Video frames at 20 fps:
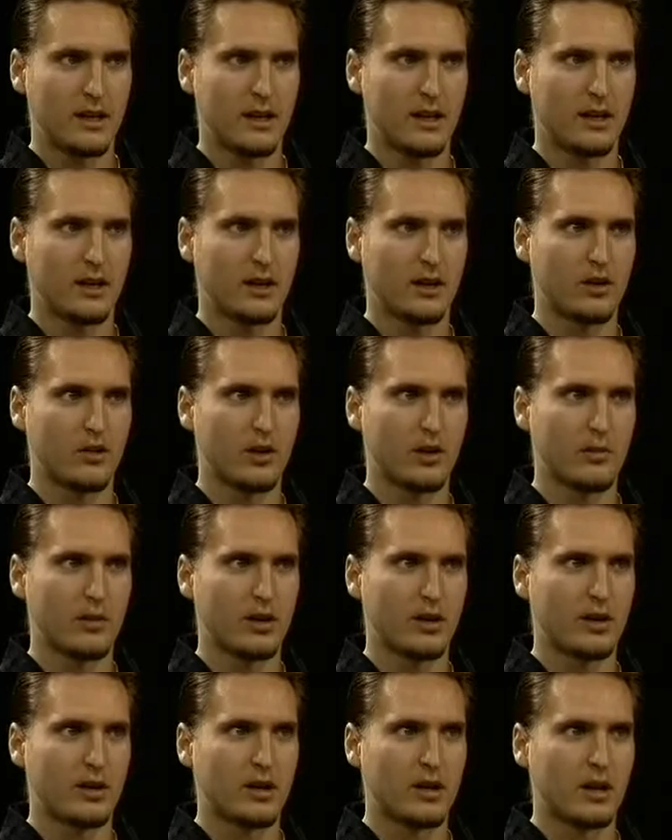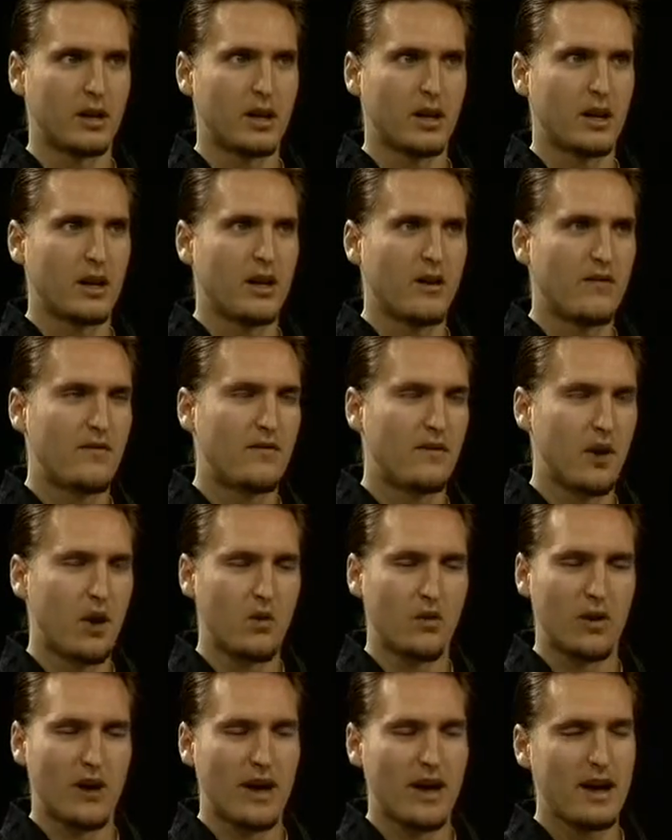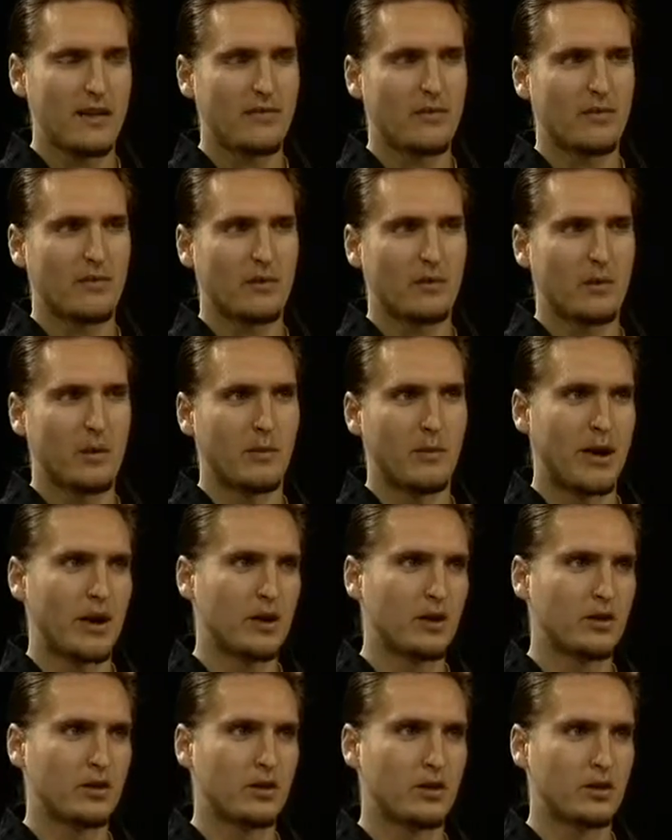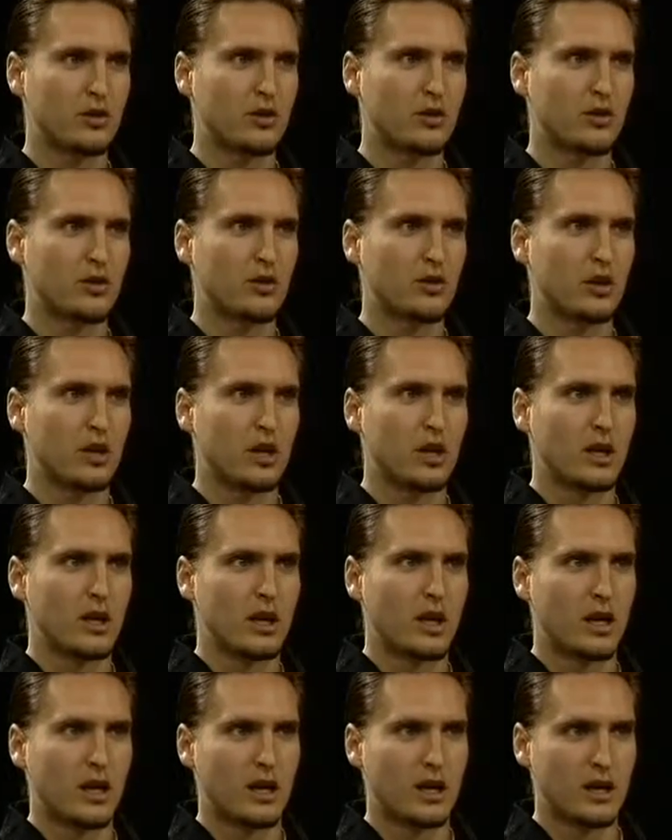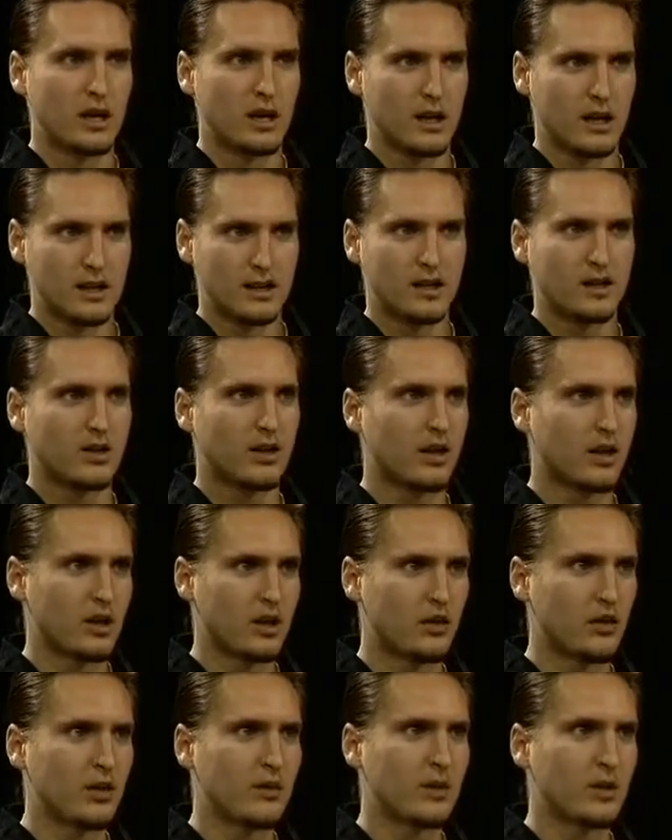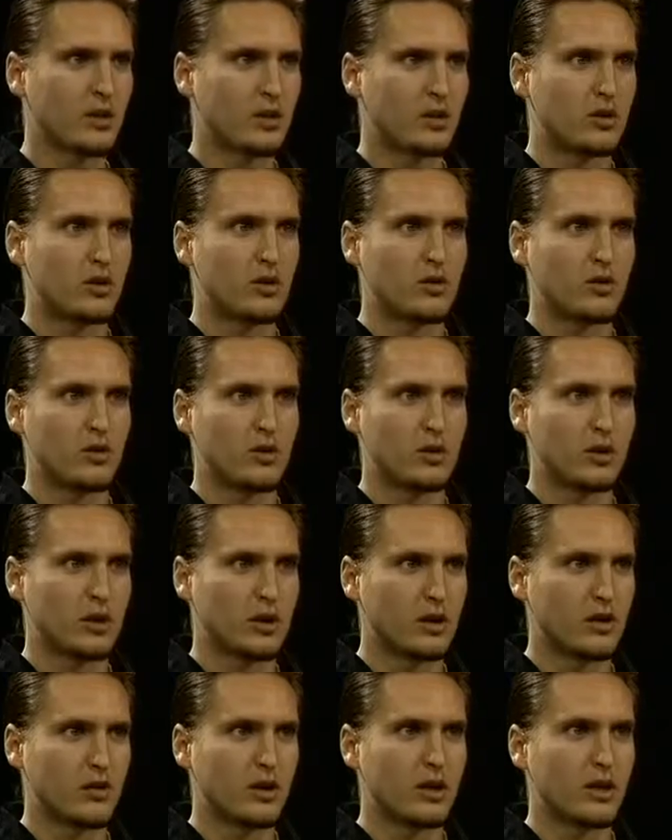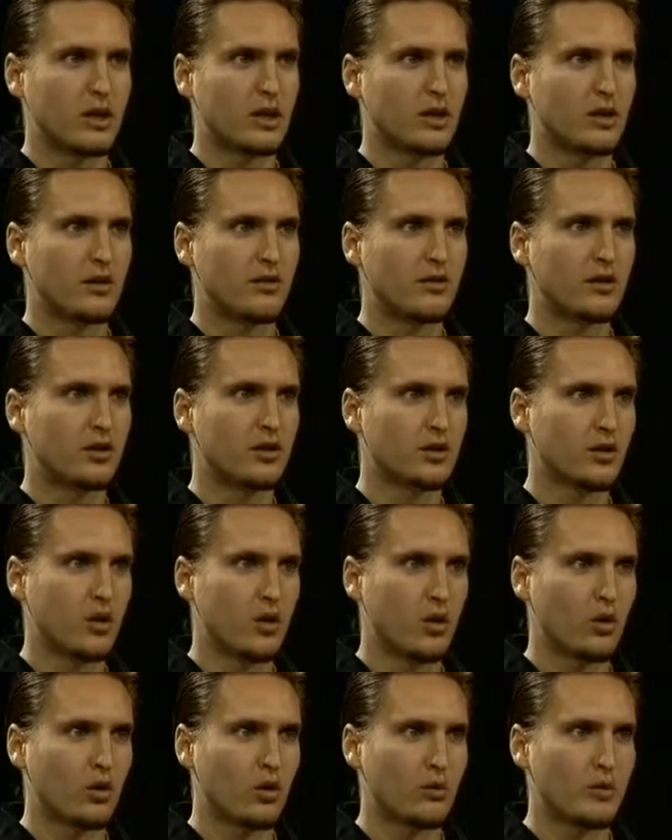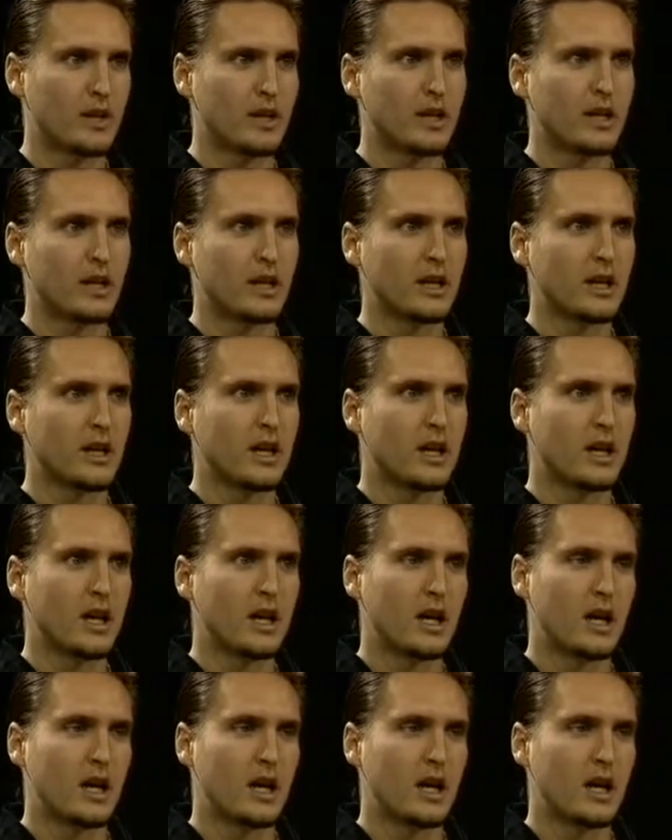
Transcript: in that agreement, over half of them amounted to, as I said, agreement to agree again in the future, hold a meeting.